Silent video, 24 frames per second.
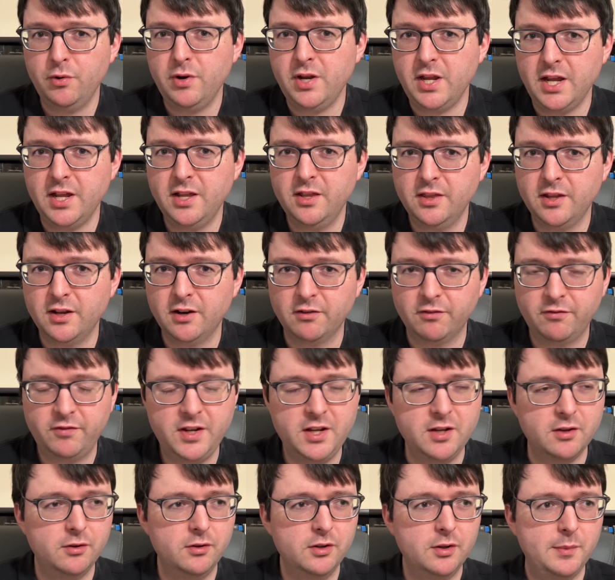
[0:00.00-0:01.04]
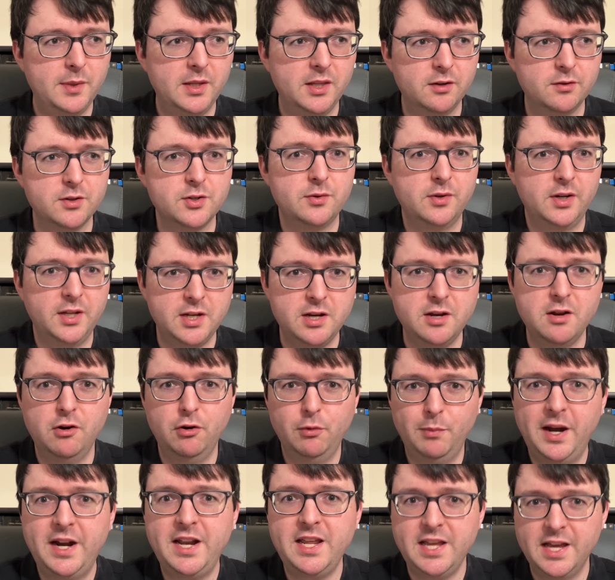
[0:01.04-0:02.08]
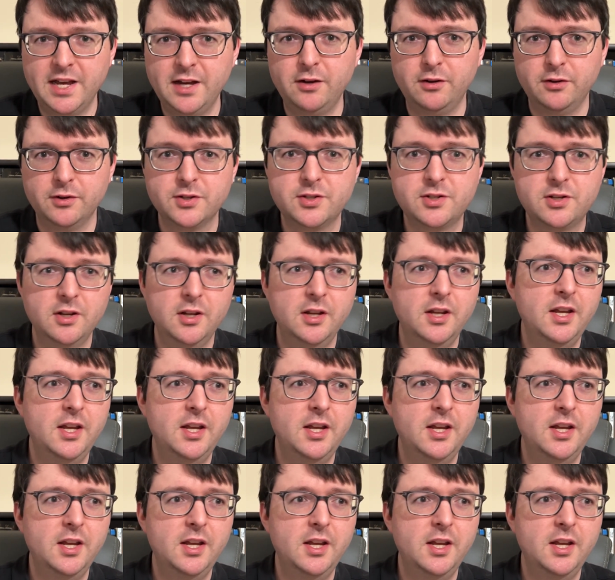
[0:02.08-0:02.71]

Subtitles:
in their field. I mean, there was really nobody else.